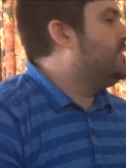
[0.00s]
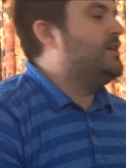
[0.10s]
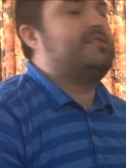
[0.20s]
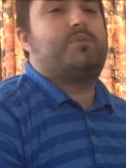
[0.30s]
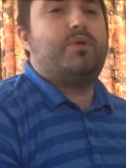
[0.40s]

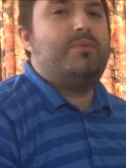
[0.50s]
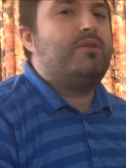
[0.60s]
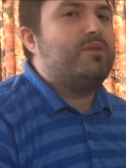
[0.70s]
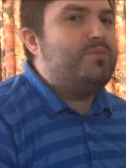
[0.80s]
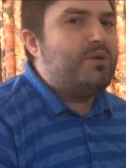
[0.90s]
it's a
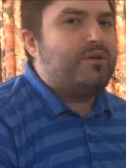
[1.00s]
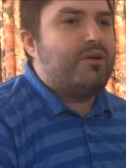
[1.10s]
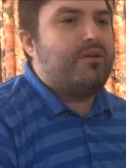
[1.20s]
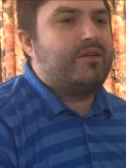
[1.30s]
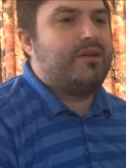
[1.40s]
pre-built
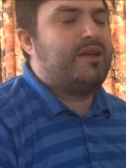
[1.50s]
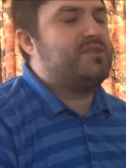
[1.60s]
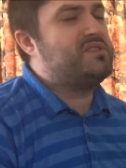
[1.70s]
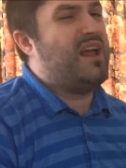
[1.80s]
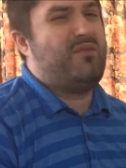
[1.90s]
computer.
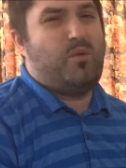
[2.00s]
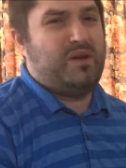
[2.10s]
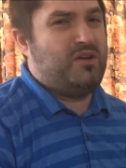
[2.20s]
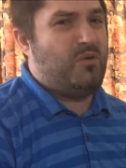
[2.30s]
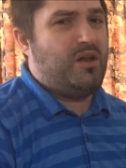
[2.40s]
It doesn't have a
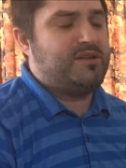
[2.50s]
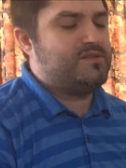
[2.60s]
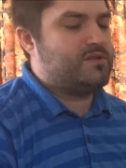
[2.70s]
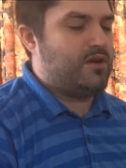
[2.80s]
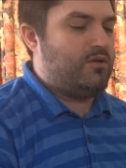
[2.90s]
window
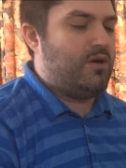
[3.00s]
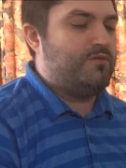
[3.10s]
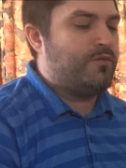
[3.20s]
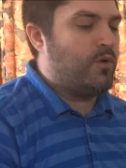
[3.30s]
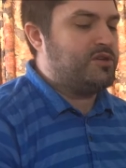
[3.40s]
on it,
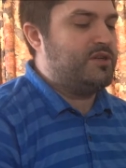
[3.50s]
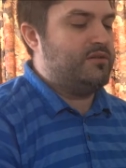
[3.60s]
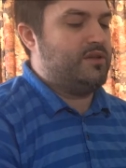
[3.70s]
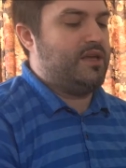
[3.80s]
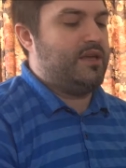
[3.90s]
so
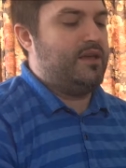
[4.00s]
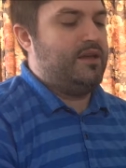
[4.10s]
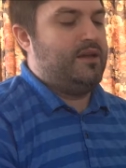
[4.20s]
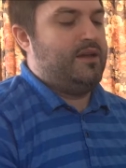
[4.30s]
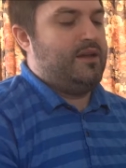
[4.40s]
unfortunately...
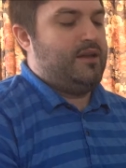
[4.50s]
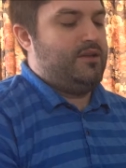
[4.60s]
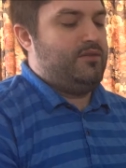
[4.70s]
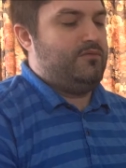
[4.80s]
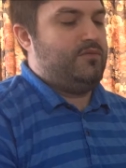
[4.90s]

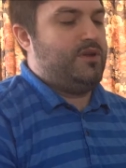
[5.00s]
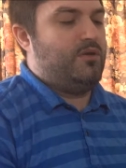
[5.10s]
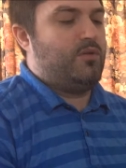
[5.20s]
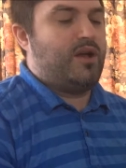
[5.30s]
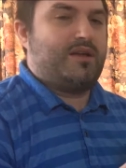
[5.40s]

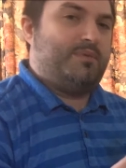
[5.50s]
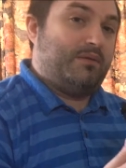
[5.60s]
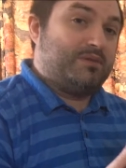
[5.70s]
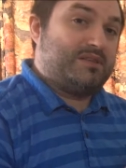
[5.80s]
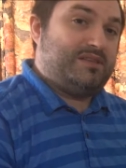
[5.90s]
You know, we're not going
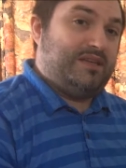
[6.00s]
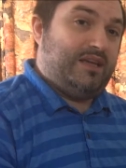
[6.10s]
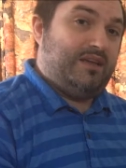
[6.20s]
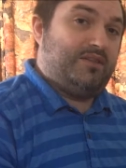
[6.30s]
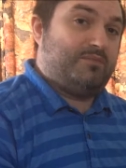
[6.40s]
to be able to
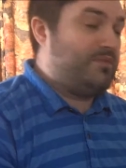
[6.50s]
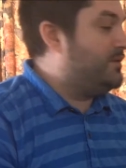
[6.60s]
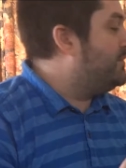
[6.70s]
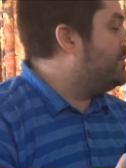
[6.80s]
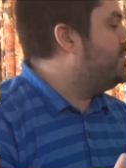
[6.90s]
see the
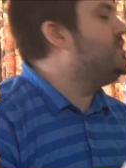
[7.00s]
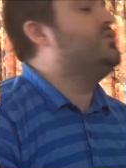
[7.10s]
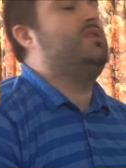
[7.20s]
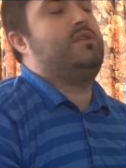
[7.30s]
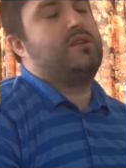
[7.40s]

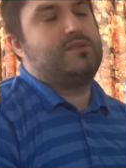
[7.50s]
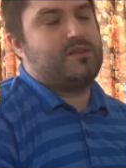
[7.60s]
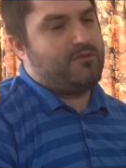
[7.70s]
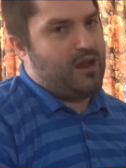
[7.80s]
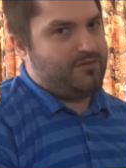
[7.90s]
beauty that
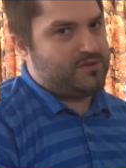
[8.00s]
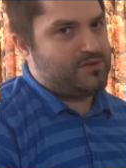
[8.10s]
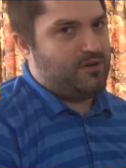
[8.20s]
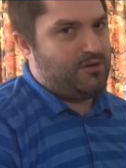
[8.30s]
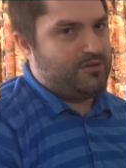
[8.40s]
is the
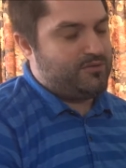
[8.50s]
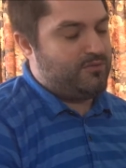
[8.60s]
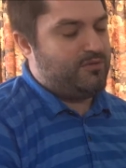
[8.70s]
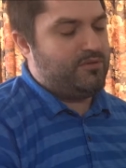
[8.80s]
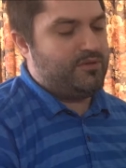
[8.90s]
graphics card
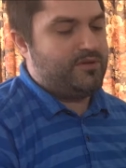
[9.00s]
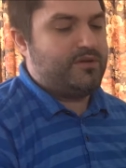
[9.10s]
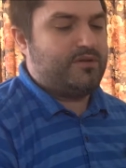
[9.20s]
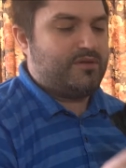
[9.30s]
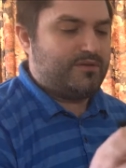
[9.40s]

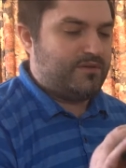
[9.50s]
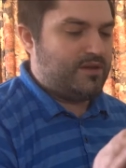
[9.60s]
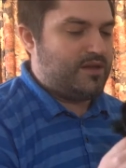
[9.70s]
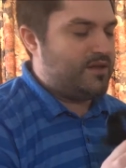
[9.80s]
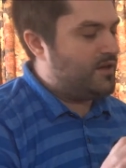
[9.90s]
or
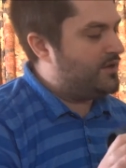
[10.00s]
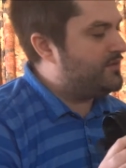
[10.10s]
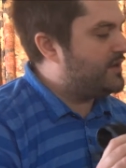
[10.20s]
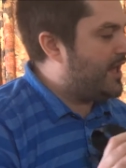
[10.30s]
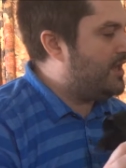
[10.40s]
the
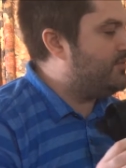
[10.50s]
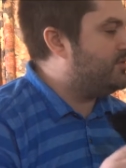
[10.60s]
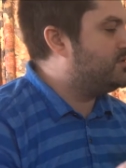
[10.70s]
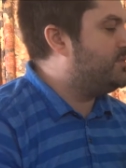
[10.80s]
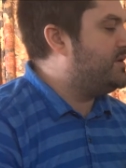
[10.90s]

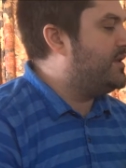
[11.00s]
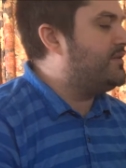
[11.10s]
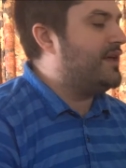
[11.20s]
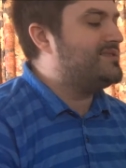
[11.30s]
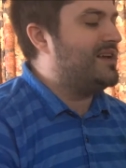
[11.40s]
cables. But
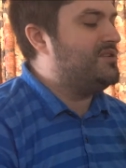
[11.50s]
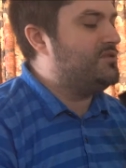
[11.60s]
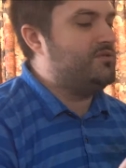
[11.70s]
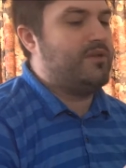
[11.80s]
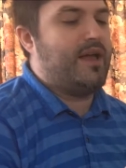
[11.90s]
nonetheless, I
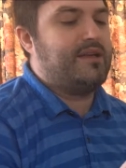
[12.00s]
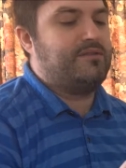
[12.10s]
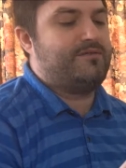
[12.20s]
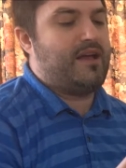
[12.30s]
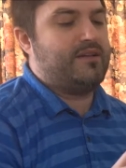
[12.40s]
do
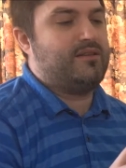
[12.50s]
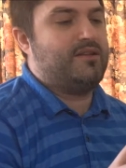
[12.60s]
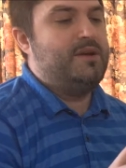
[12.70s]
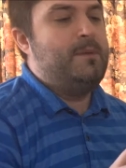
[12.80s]
like the fact that